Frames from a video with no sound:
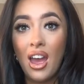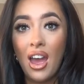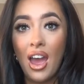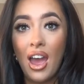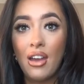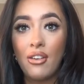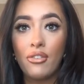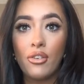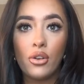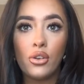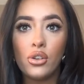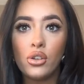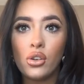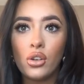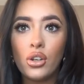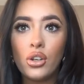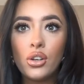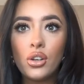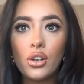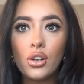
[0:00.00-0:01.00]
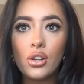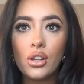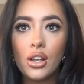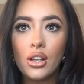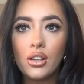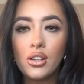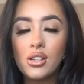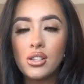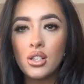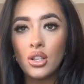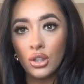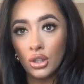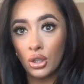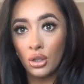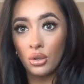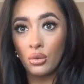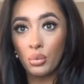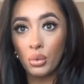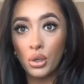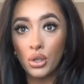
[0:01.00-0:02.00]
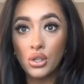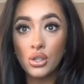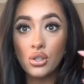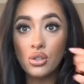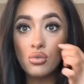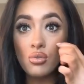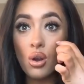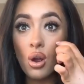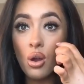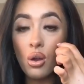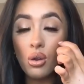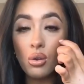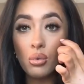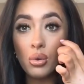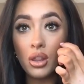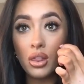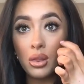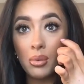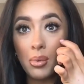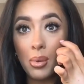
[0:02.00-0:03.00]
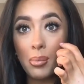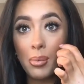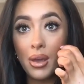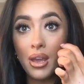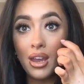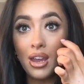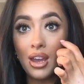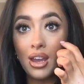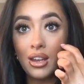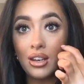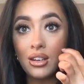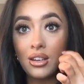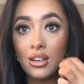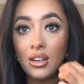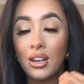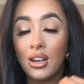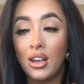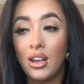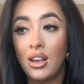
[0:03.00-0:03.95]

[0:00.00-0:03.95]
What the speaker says: I found out that something was wrong with the baby, and